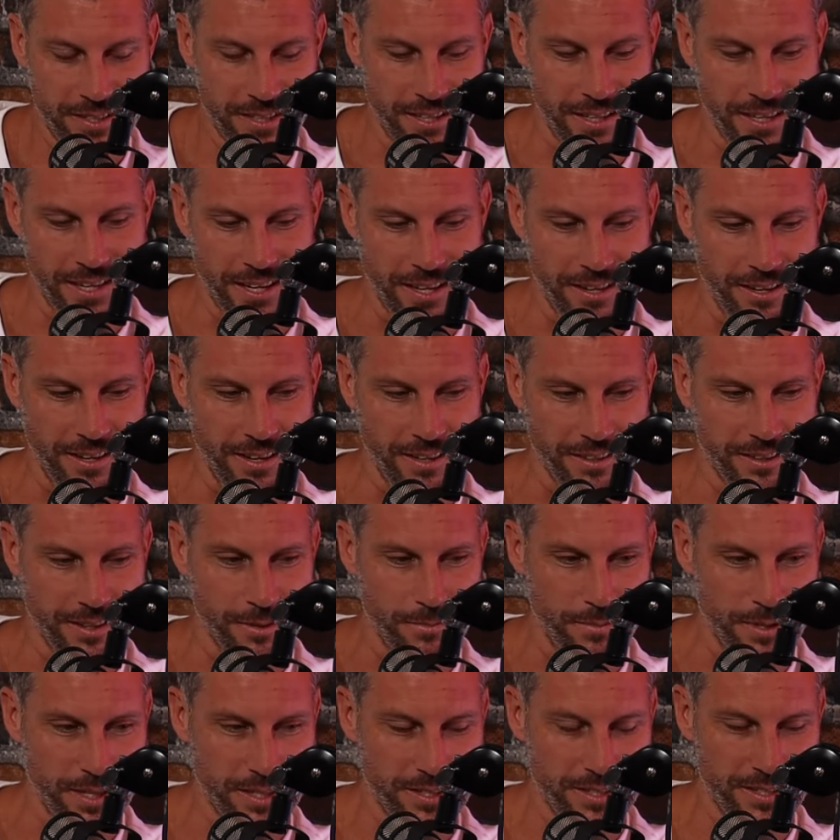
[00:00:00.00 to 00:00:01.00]
You know, like the
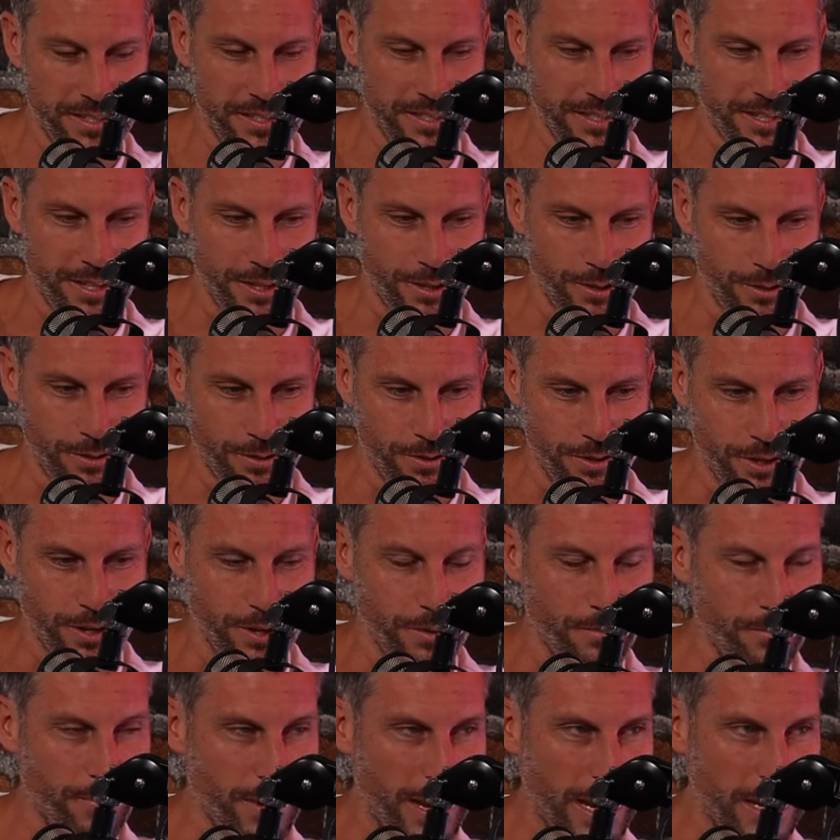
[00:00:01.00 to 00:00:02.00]
business can look good
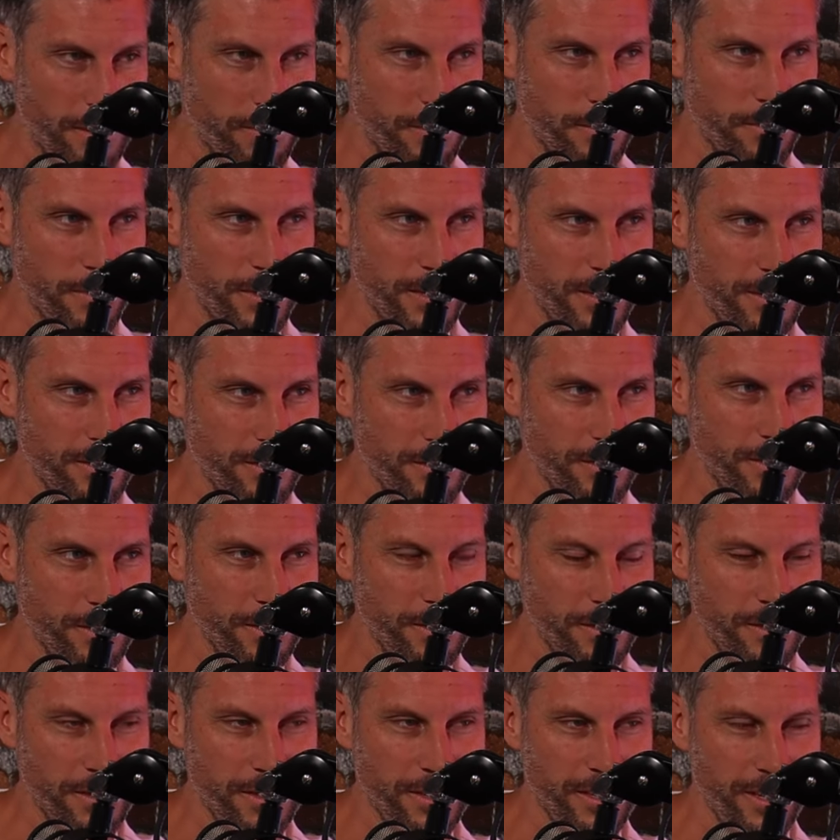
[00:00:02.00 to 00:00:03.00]
on paper, but
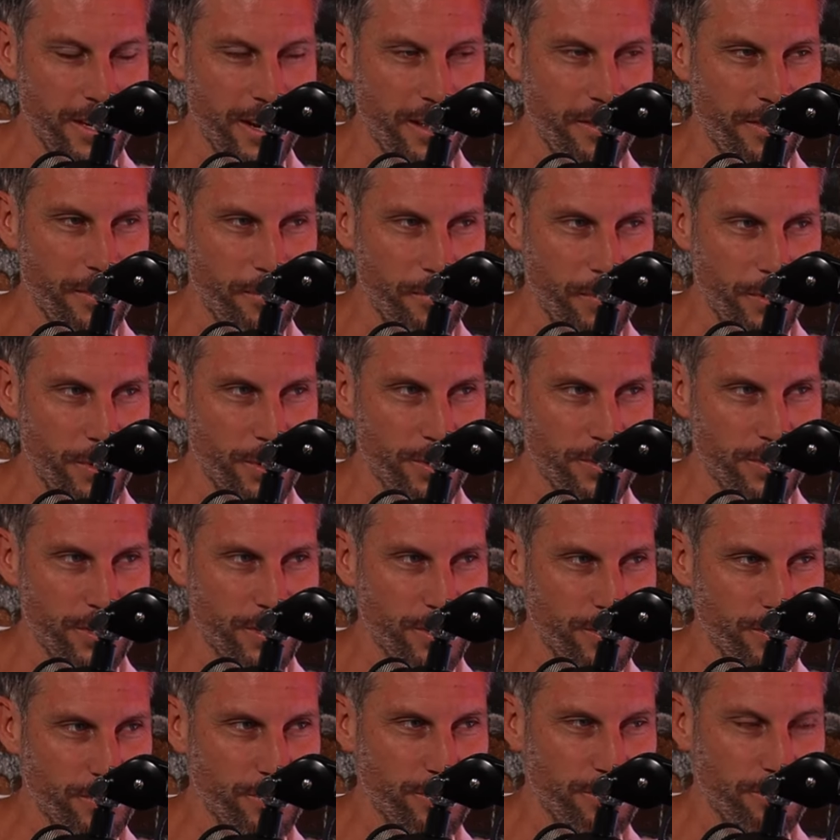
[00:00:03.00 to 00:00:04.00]
you know, the person
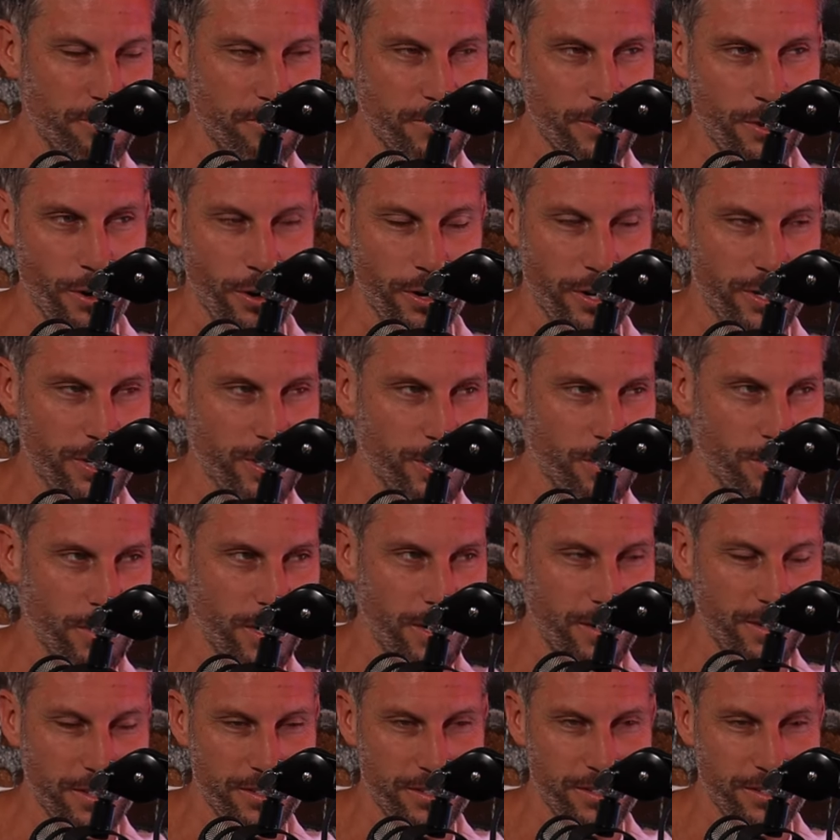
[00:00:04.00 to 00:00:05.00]
who's got it to
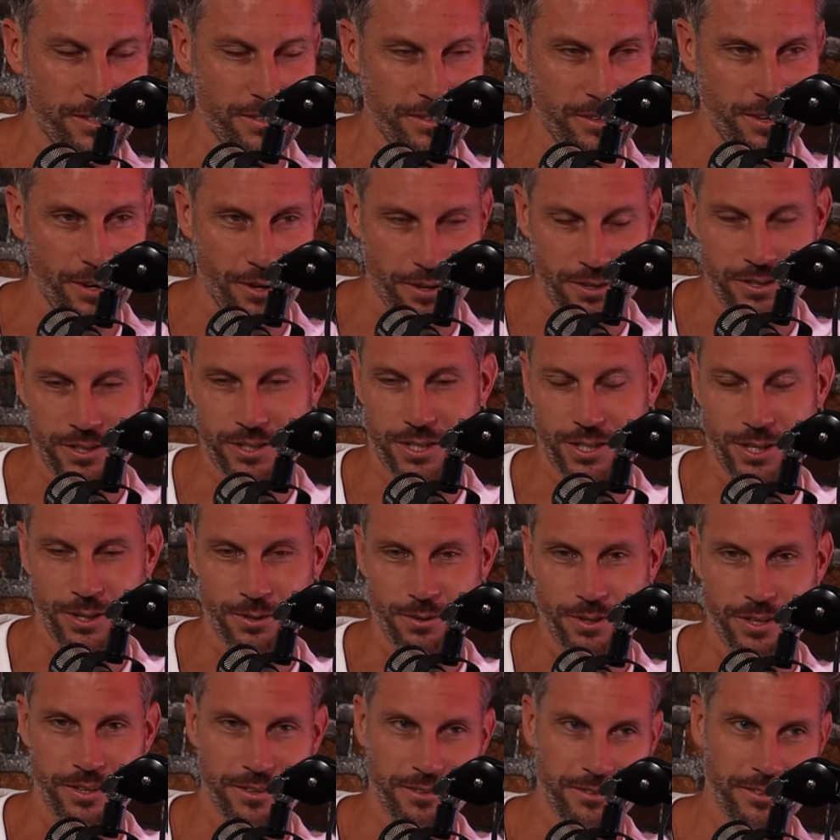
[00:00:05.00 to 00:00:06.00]
where it's gotten
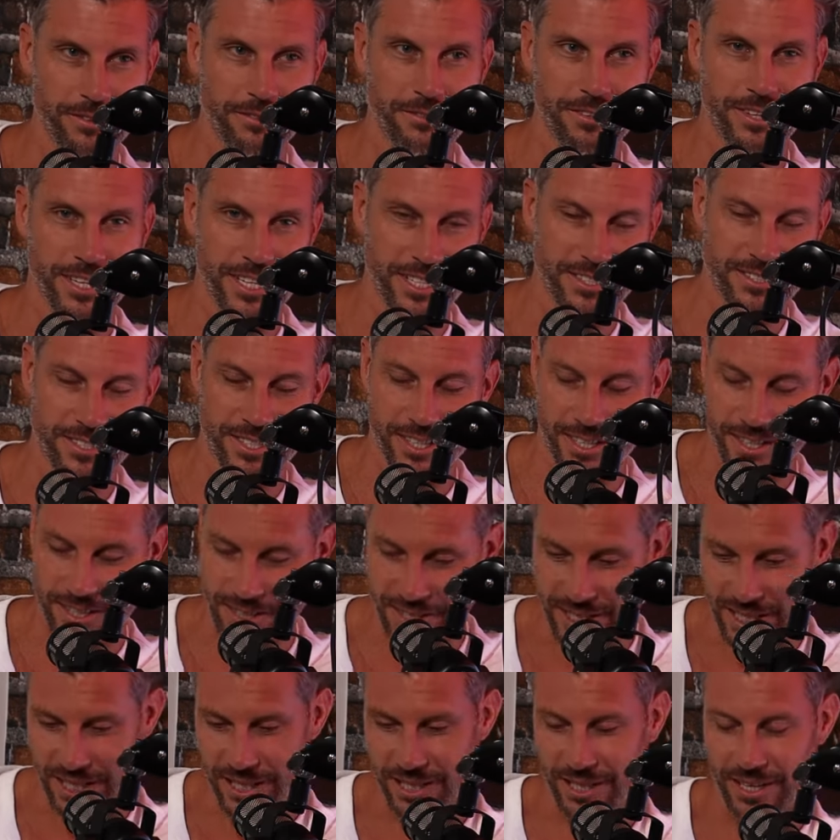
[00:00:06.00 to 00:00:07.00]
to and needs to
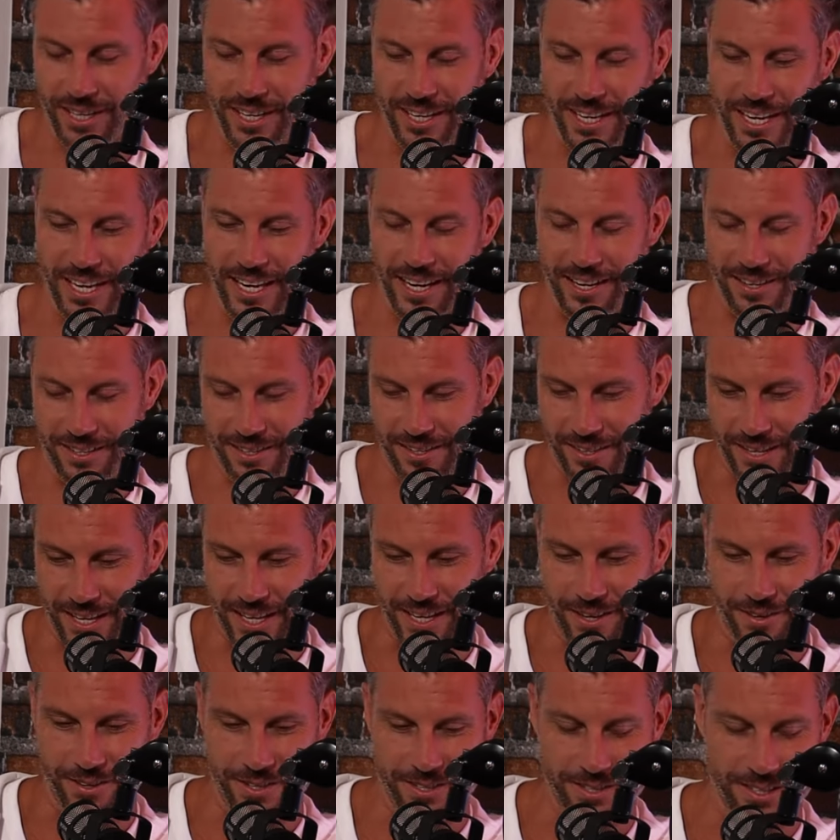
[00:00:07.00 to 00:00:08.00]
continue to get it
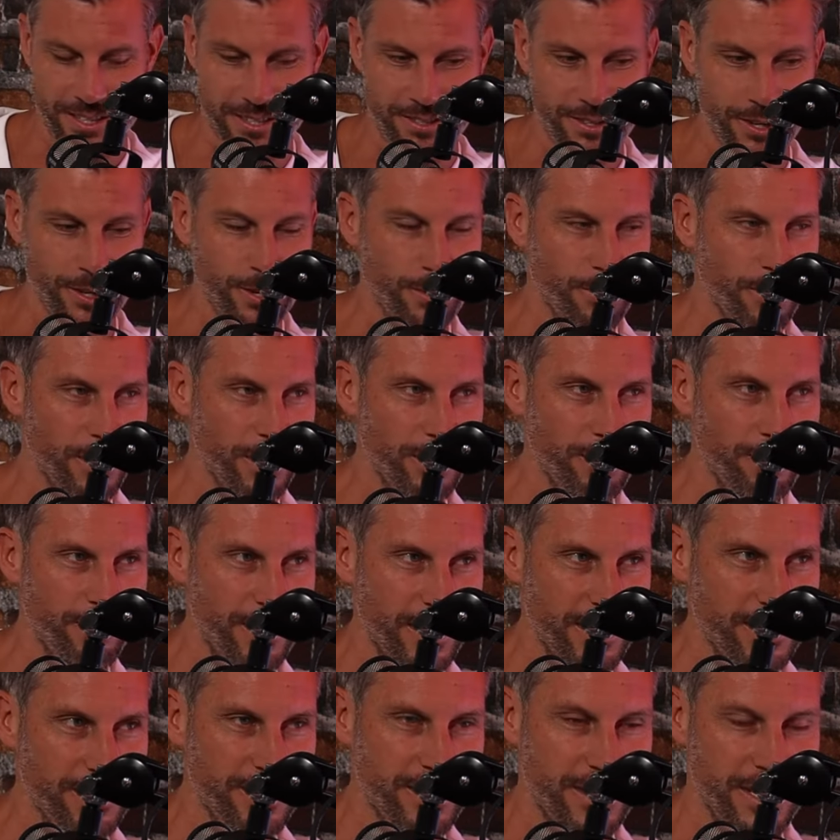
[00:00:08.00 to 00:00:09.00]
there is, is who we
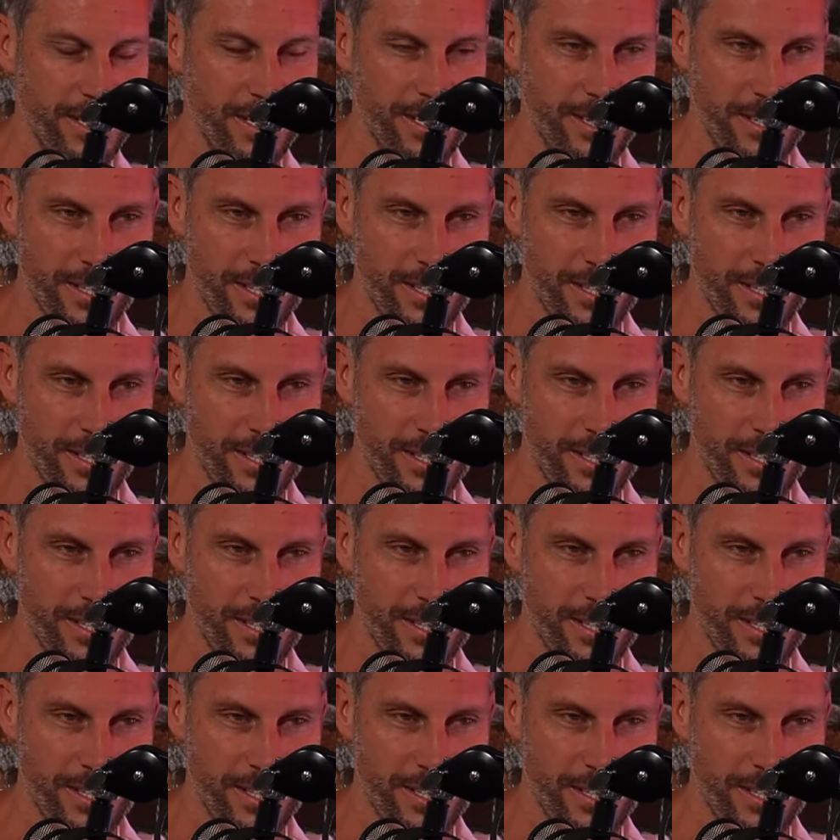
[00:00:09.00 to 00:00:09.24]
invest in.